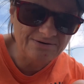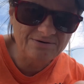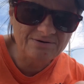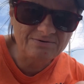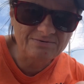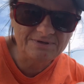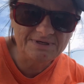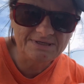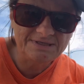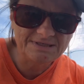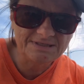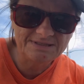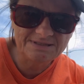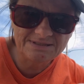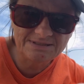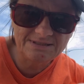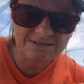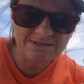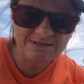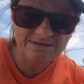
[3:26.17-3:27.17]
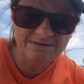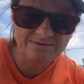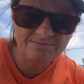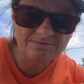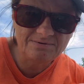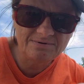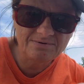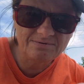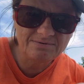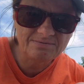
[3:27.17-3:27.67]
you don't need to see
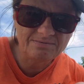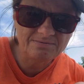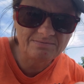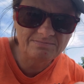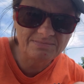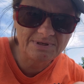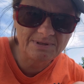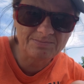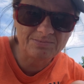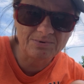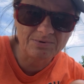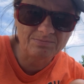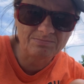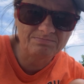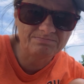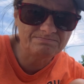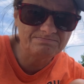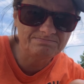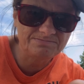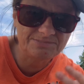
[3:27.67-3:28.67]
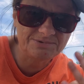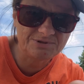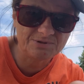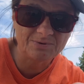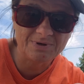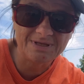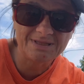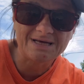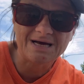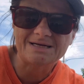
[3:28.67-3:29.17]
people
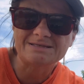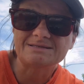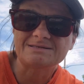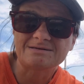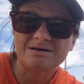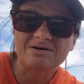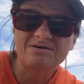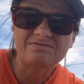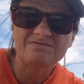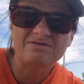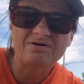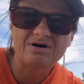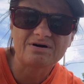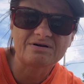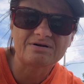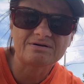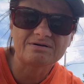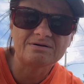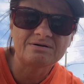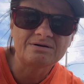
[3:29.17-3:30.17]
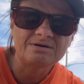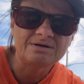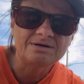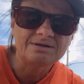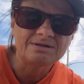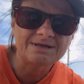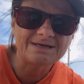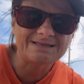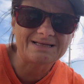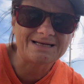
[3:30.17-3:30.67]
doing that stuff
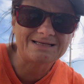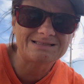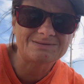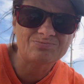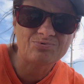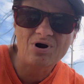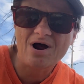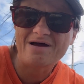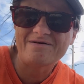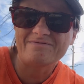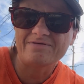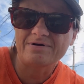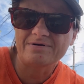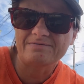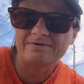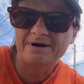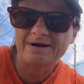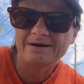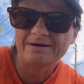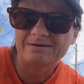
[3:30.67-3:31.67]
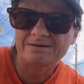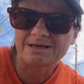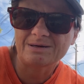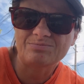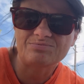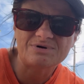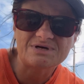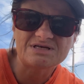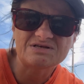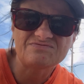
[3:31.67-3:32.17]
on, like that's private, right? Like
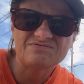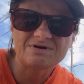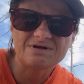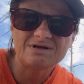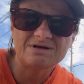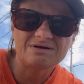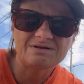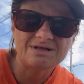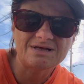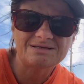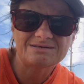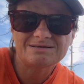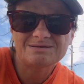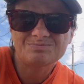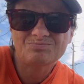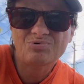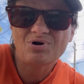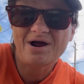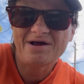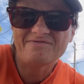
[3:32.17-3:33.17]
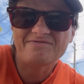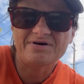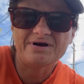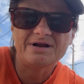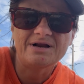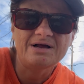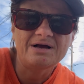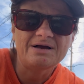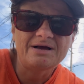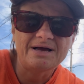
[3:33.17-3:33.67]
breastfeeding, that's just private.
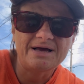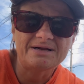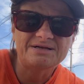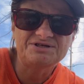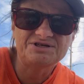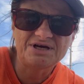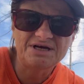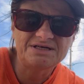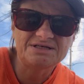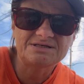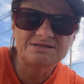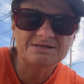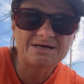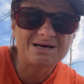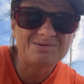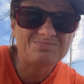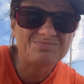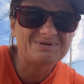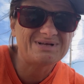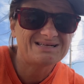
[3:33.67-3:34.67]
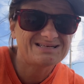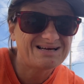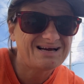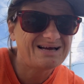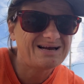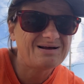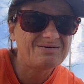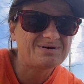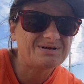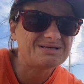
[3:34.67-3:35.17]
And changing diaper, that's
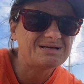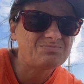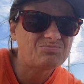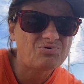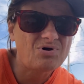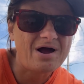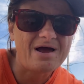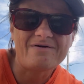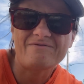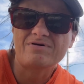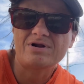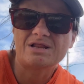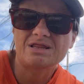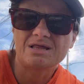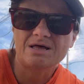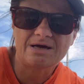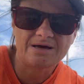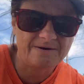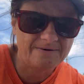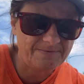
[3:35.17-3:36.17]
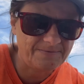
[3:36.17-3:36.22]
kind of, that's a private thing.